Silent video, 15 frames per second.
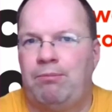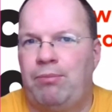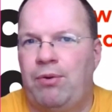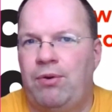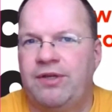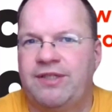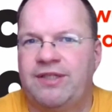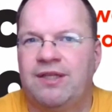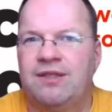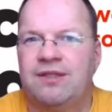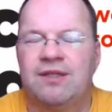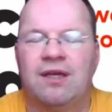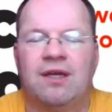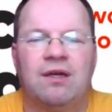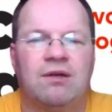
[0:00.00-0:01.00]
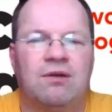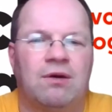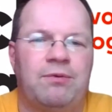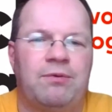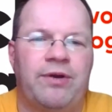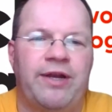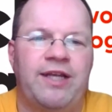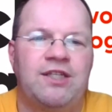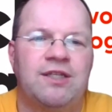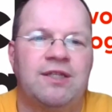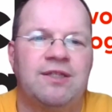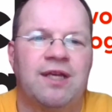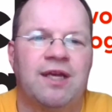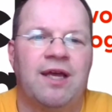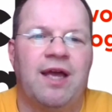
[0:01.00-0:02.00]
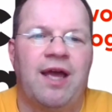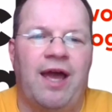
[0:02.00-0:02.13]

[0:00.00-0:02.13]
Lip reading: persons, corporations,